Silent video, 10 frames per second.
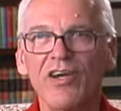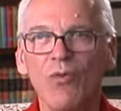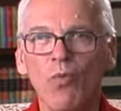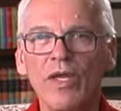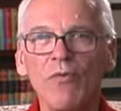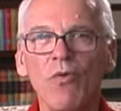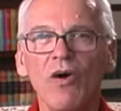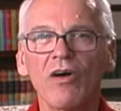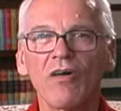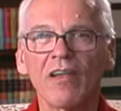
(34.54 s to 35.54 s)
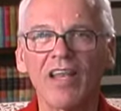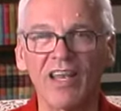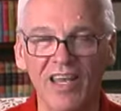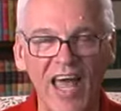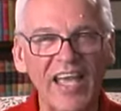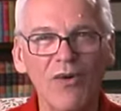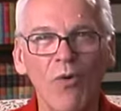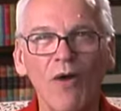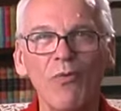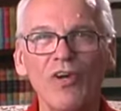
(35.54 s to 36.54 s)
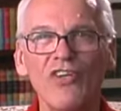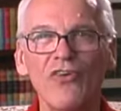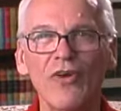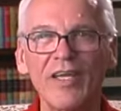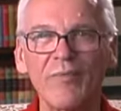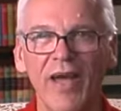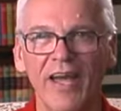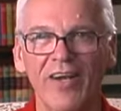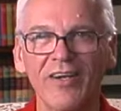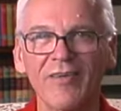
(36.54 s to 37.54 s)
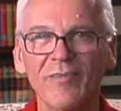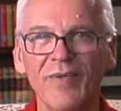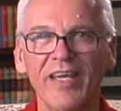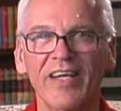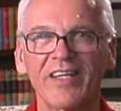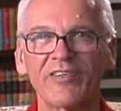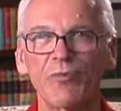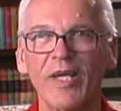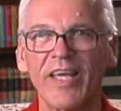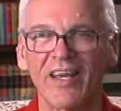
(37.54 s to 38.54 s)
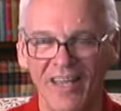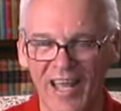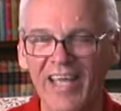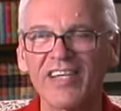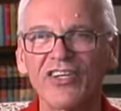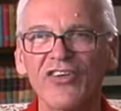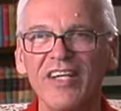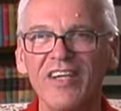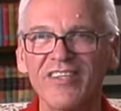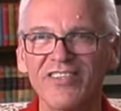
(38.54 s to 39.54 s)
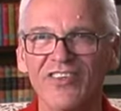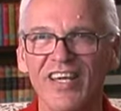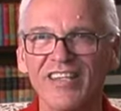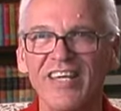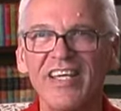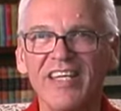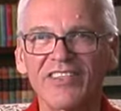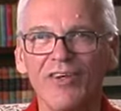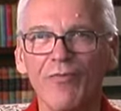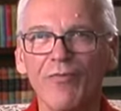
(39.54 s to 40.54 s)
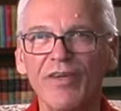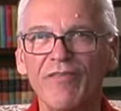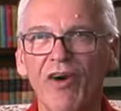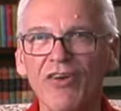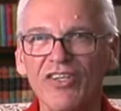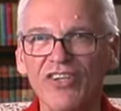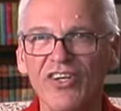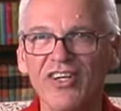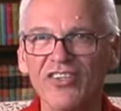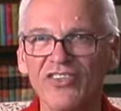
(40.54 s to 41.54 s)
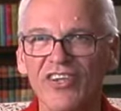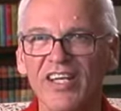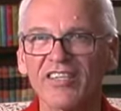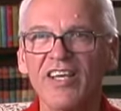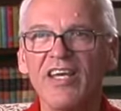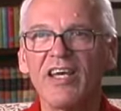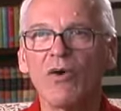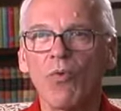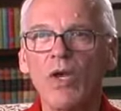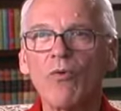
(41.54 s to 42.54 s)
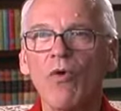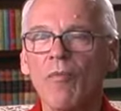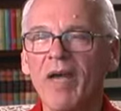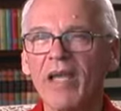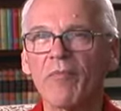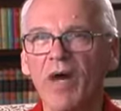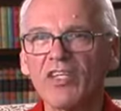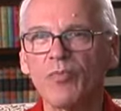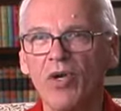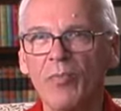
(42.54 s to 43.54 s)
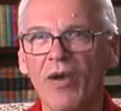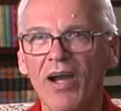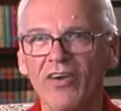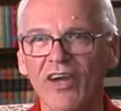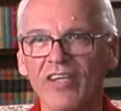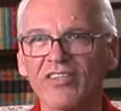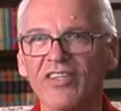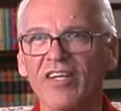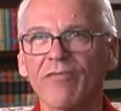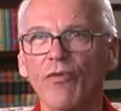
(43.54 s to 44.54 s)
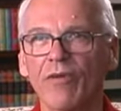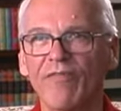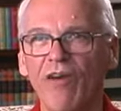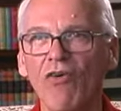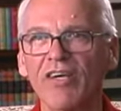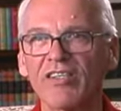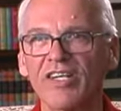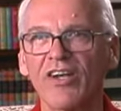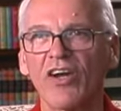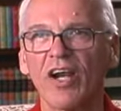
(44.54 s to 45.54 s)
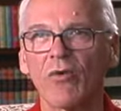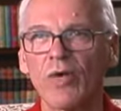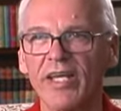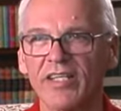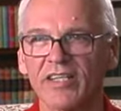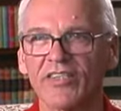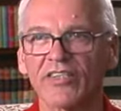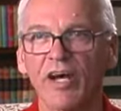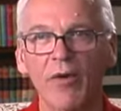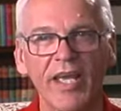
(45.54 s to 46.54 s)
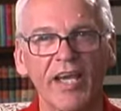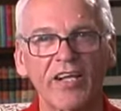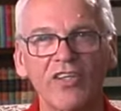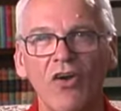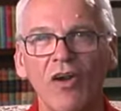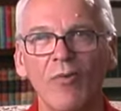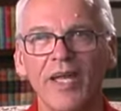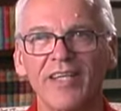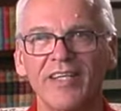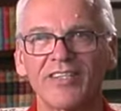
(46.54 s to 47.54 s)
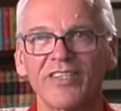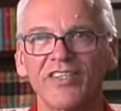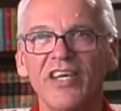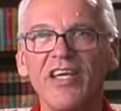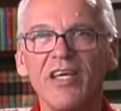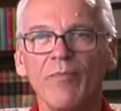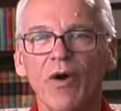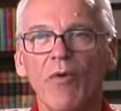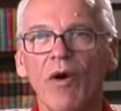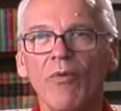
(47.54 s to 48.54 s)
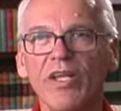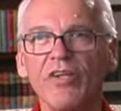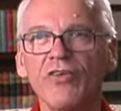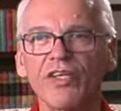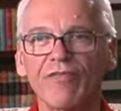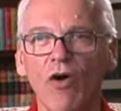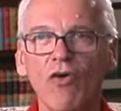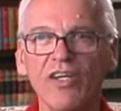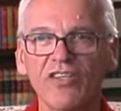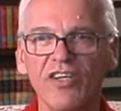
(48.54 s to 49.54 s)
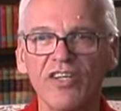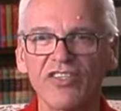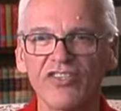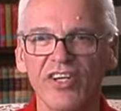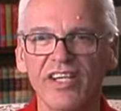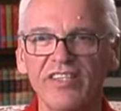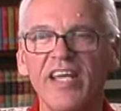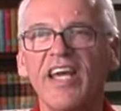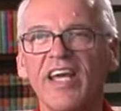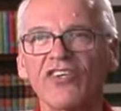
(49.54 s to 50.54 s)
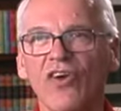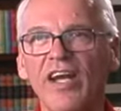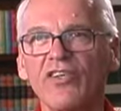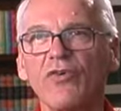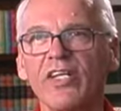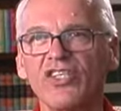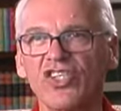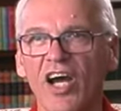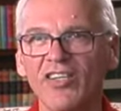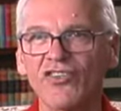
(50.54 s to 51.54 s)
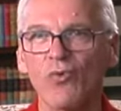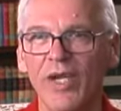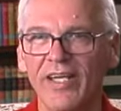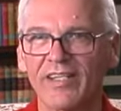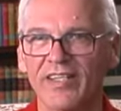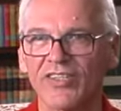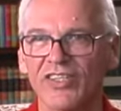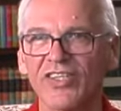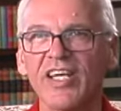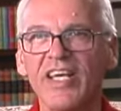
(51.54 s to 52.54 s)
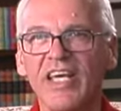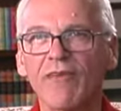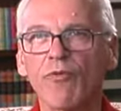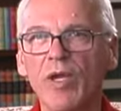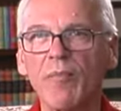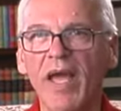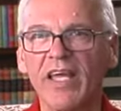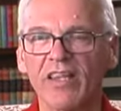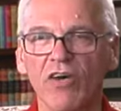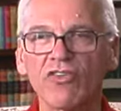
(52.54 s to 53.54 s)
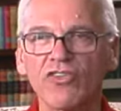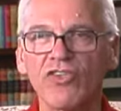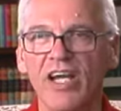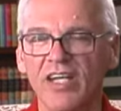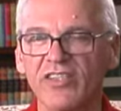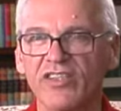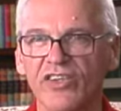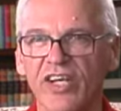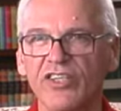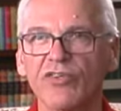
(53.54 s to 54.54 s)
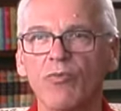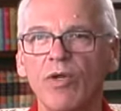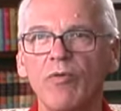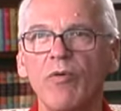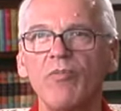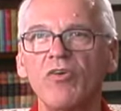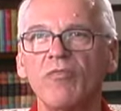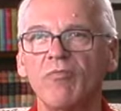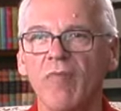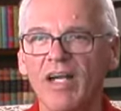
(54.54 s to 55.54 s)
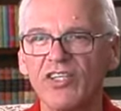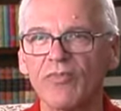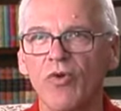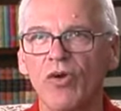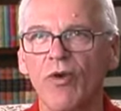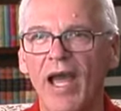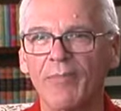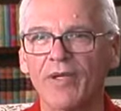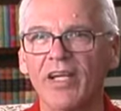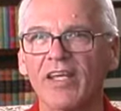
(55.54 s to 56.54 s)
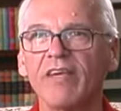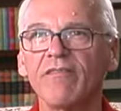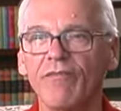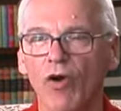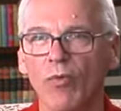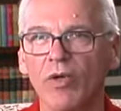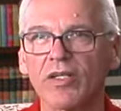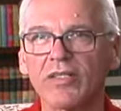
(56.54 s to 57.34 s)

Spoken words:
we will like what we're doing better because we like doing our strengths. So if we focus on our strengths, we will make much more progress than if we're focusing on our weaknesses. Now, we can't ignore weaknesses, but what we do is focus on our strengths and try to adjust weaknesses. If we make those two concentrations, we will move much more rapidly forward.